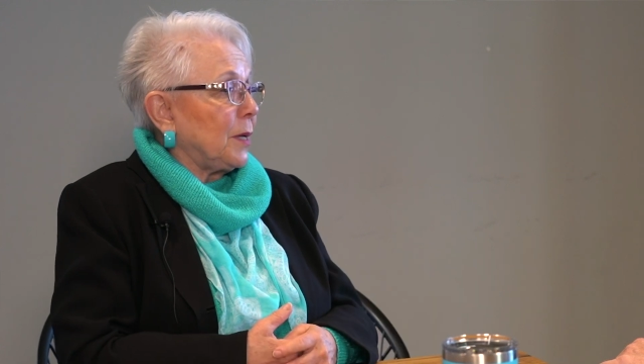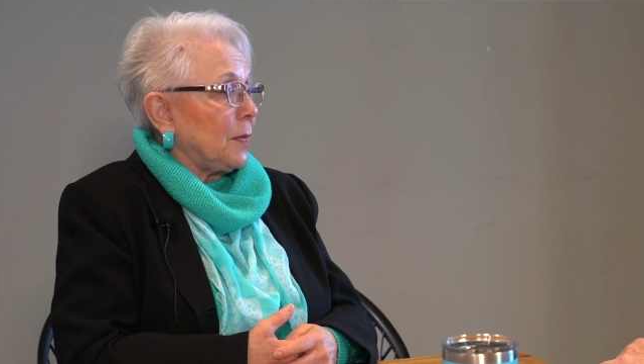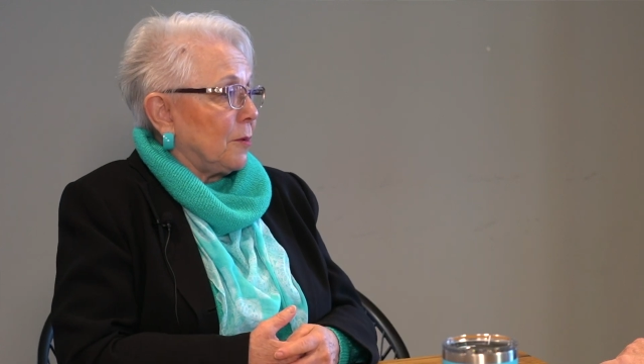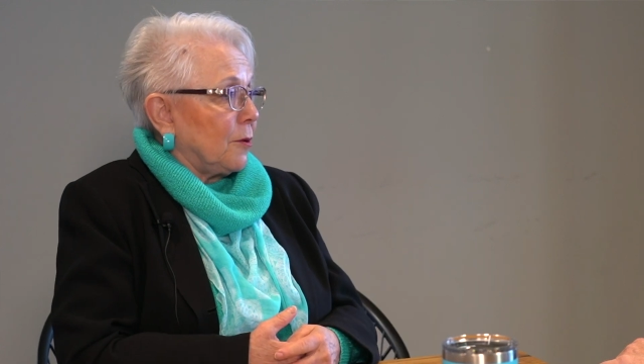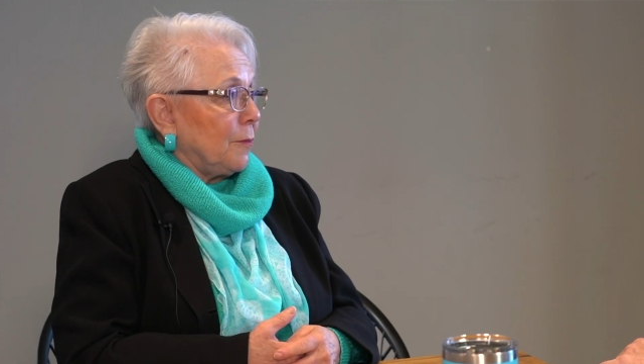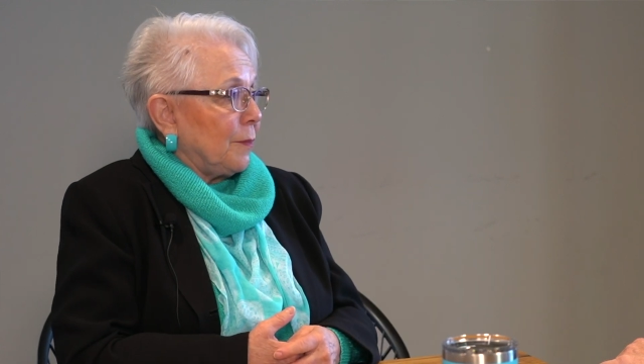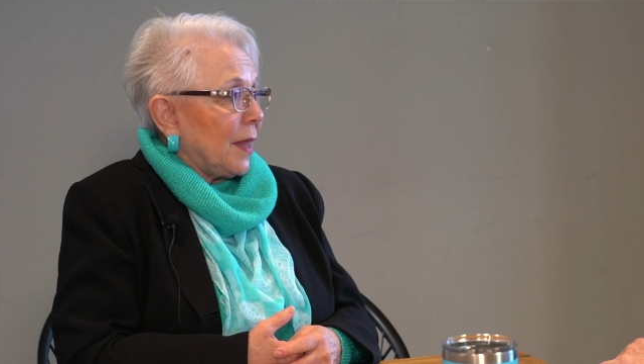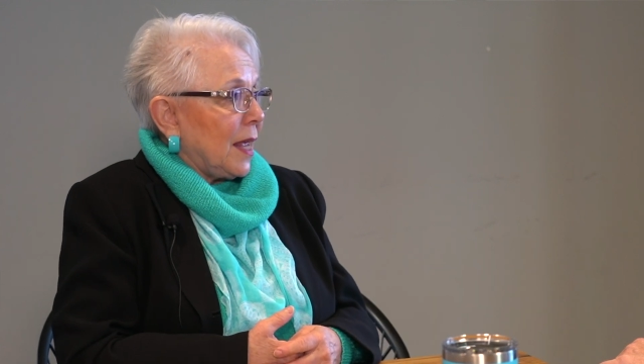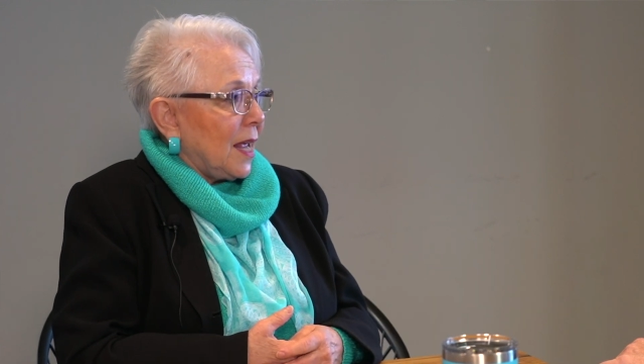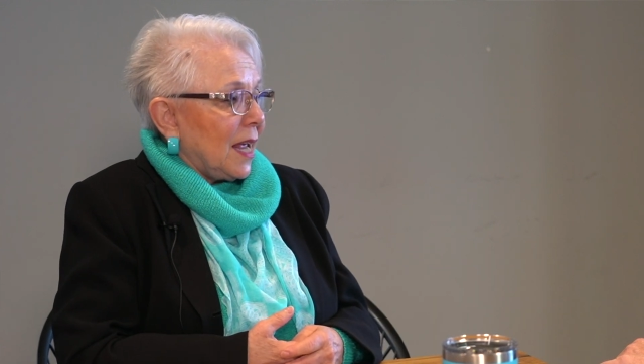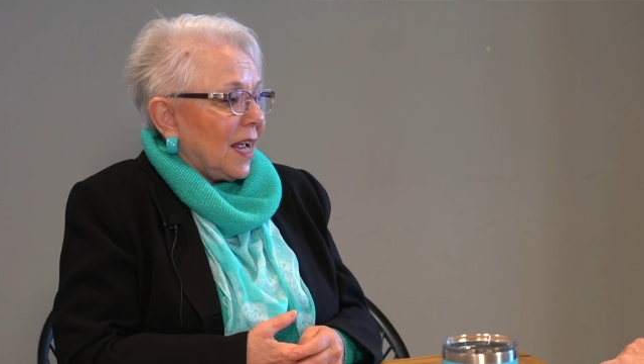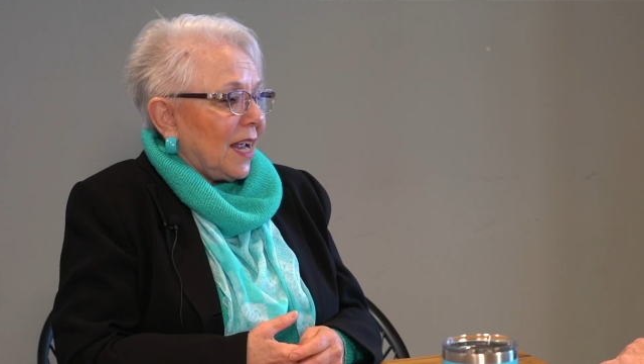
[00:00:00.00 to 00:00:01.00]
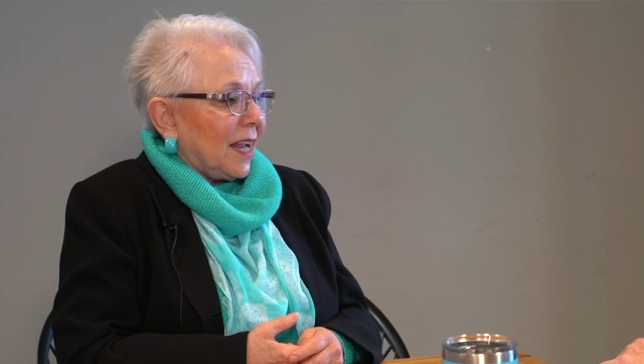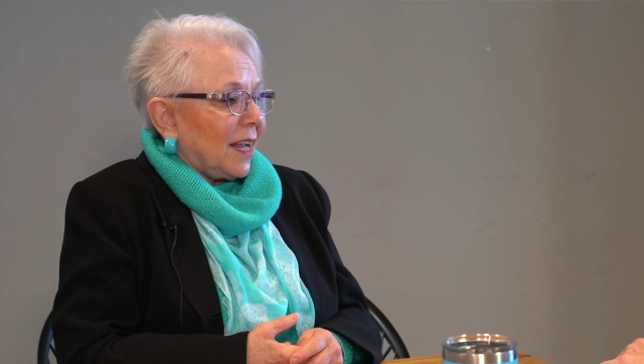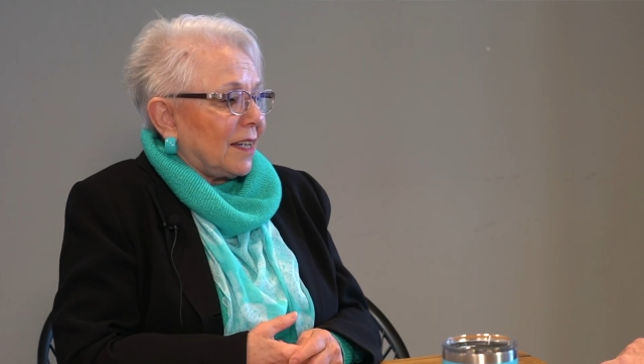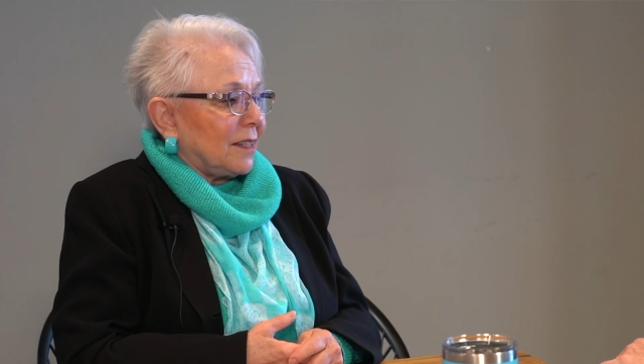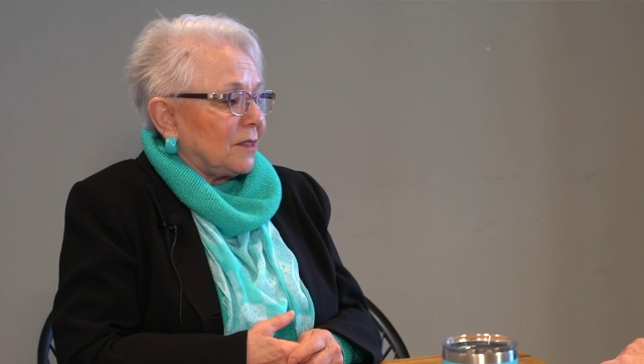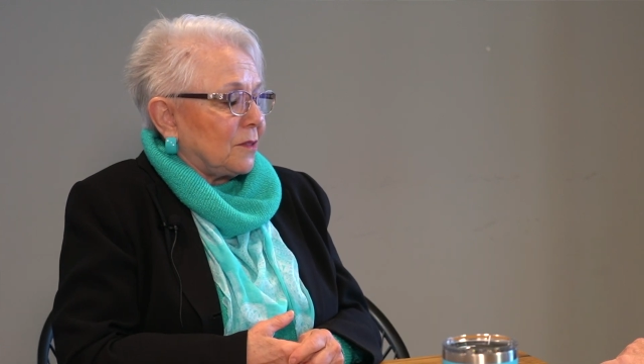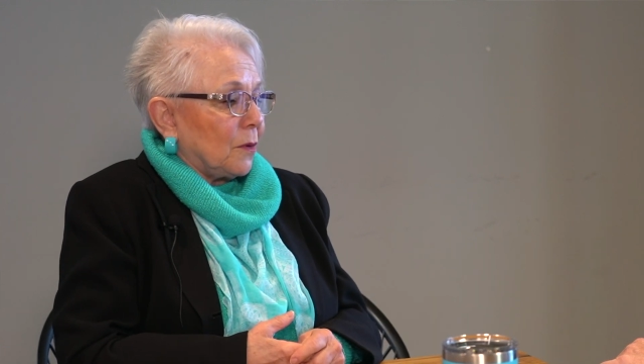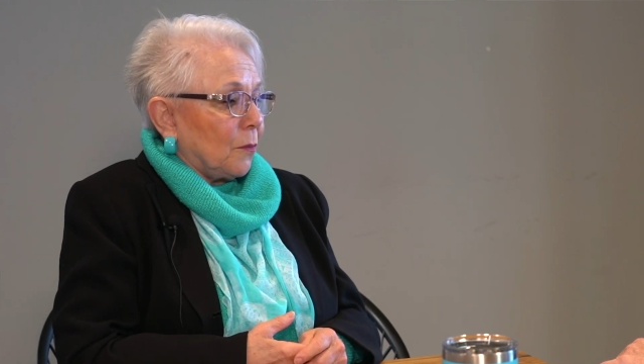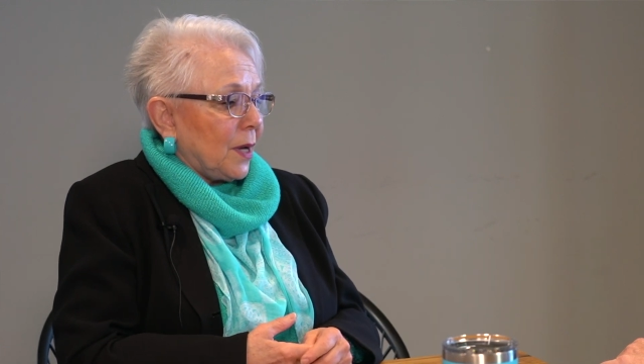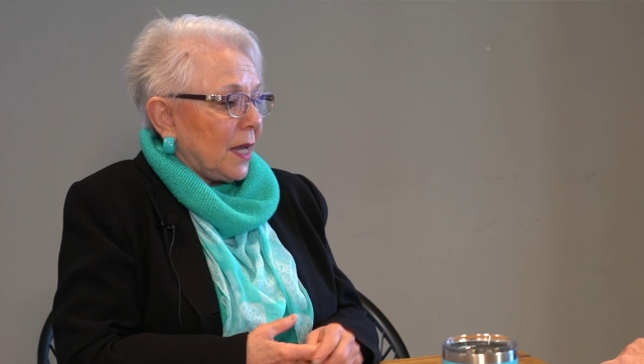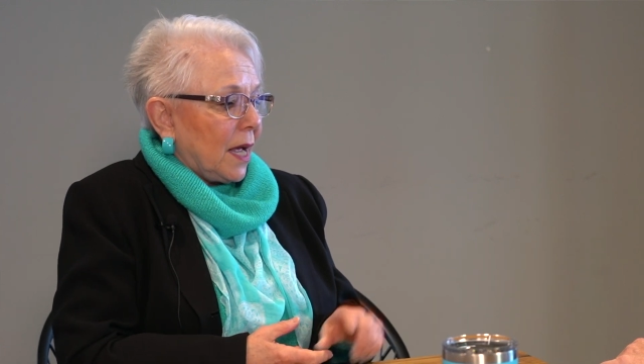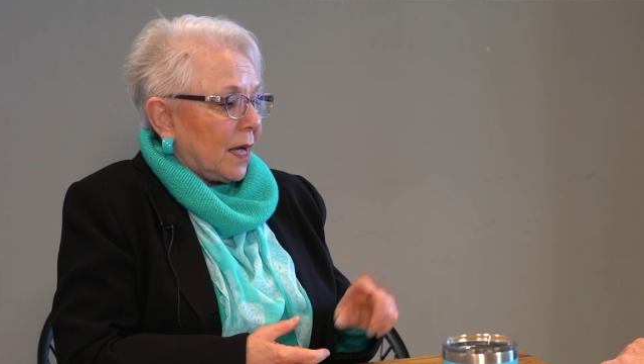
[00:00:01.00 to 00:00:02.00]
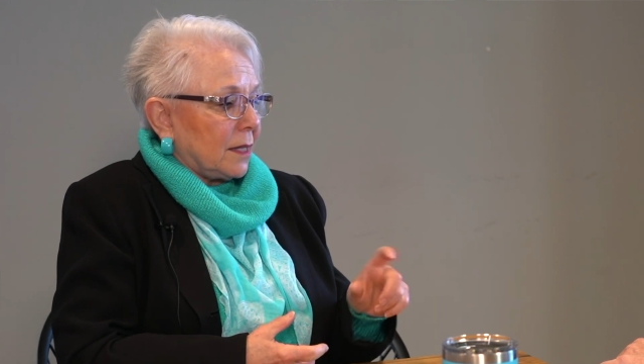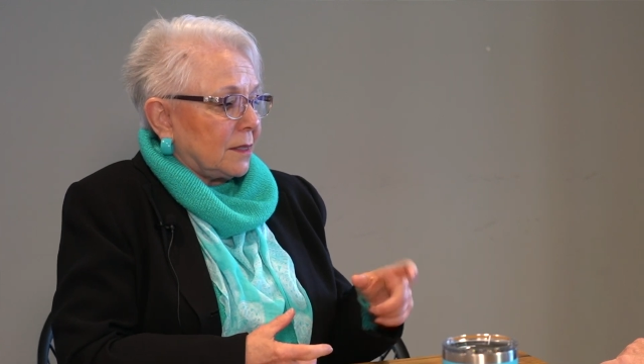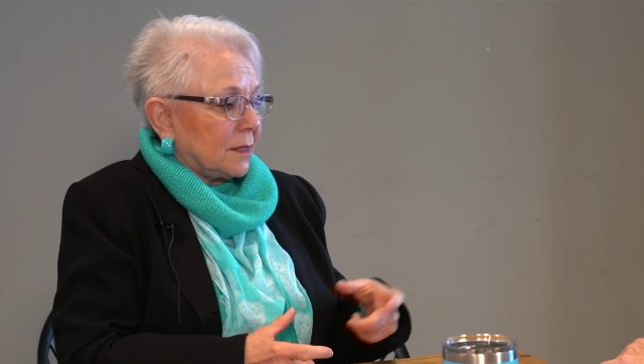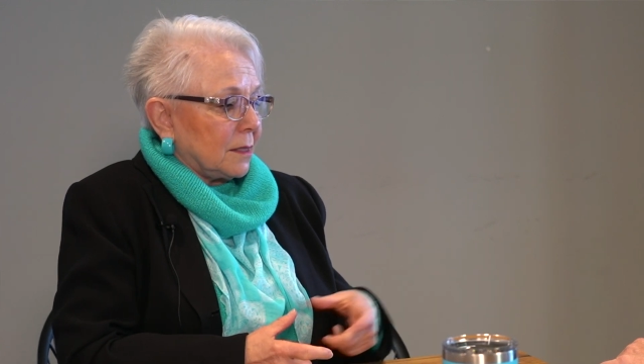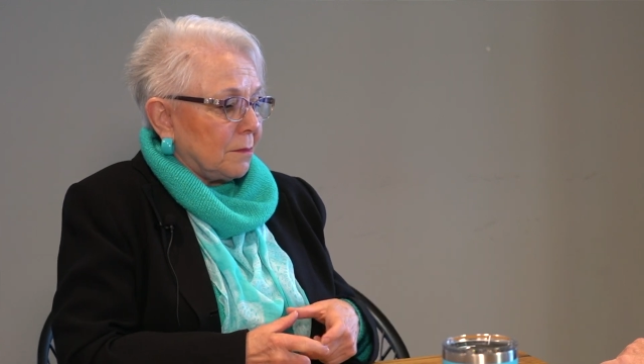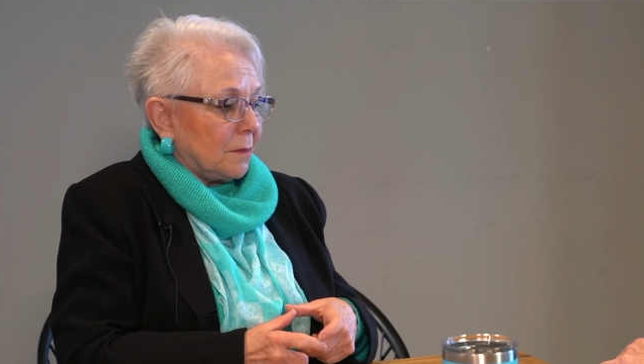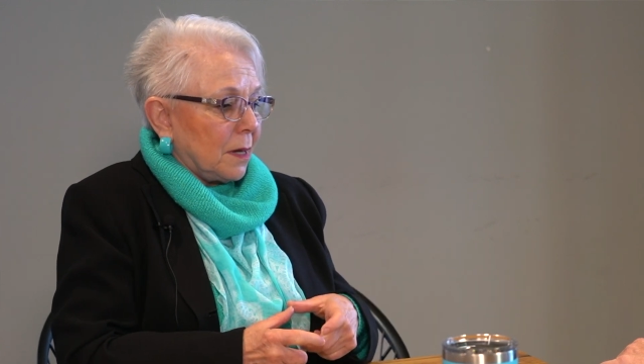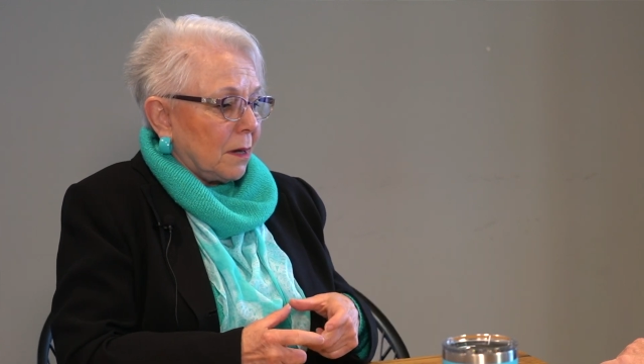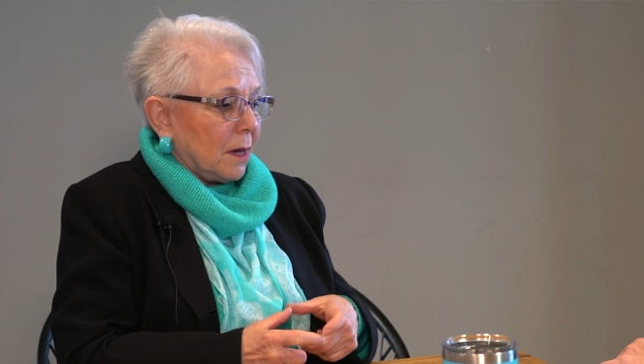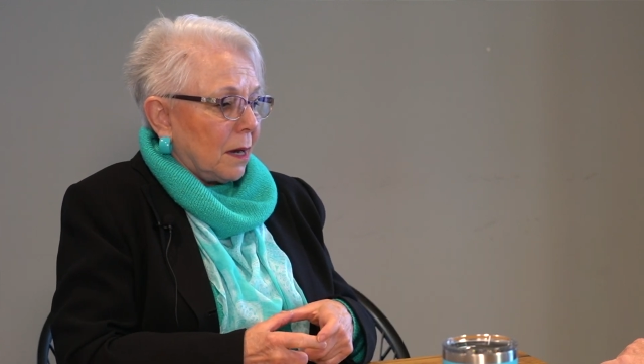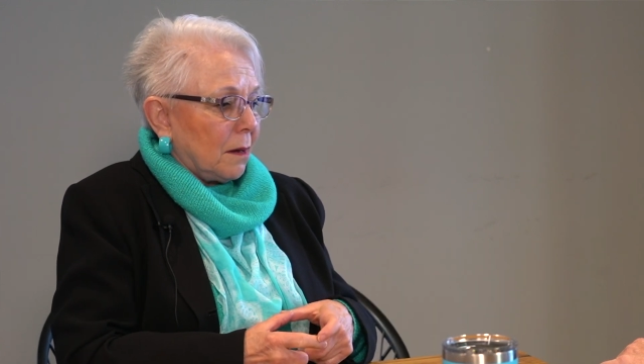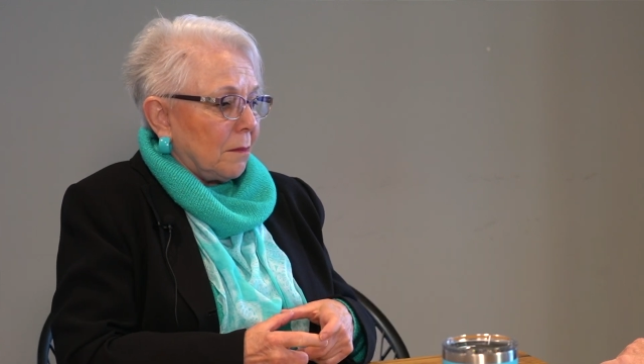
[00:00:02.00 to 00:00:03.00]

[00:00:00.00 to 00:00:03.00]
for people, and we had some